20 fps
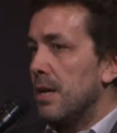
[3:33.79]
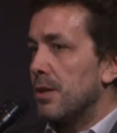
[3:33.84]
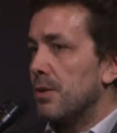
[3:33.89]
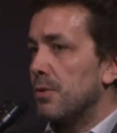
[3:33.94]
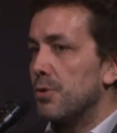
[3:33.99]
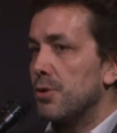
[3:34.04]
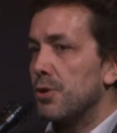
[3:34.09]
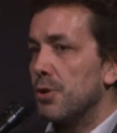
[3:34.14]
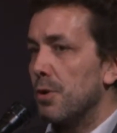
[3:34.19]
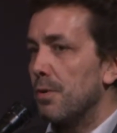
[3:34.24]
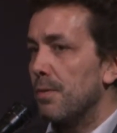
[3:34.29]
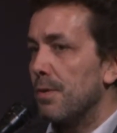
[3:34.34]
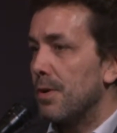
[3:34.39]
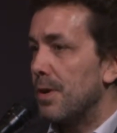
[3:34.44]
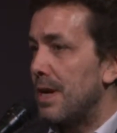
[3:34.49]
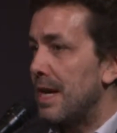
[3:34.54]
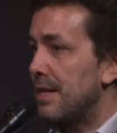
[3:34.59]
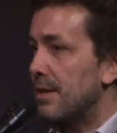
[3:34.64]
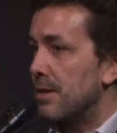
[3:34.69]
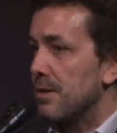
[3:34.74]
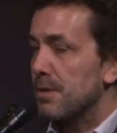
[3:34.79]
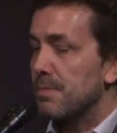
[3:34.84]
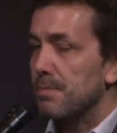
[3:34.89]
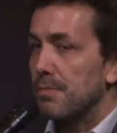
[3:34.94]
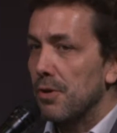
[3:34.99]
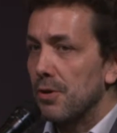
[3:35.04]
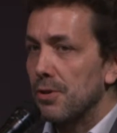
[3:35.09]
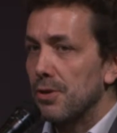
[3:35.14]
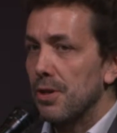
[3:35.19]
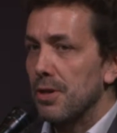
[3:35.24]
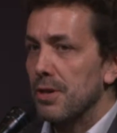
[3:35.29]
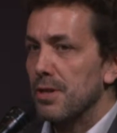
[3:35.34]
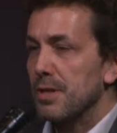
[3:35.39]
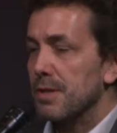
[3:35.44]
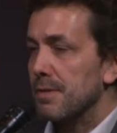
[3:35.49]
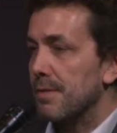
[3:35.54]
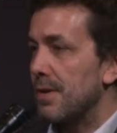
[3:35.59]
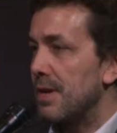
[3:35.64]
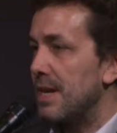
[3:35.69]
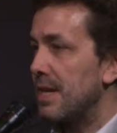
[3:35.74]
to show the latest
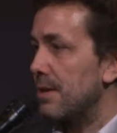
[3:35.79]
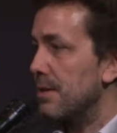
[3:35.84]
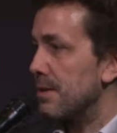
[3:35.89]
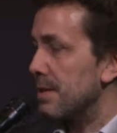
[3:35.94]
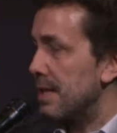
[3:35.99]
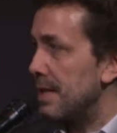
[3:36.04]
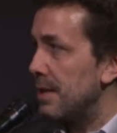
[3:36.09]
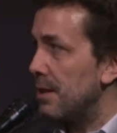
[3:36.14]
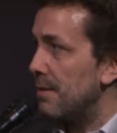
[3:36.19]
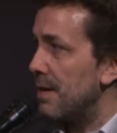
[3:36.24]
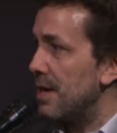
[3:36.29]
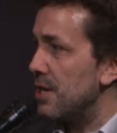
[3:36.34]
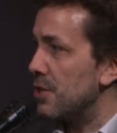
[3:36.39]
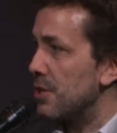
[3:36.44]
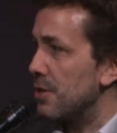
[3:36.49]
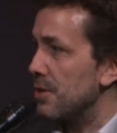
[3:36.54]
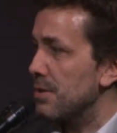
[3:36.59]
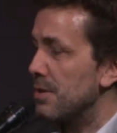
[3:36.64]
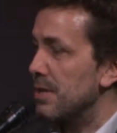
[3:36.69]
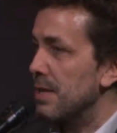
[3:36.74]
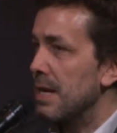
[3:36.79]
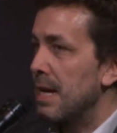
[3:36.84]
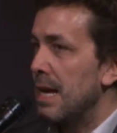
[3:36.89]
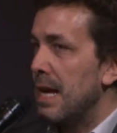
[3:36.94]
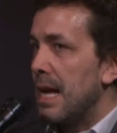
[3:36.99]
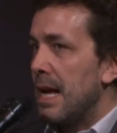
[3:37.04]
products, the latest innovations.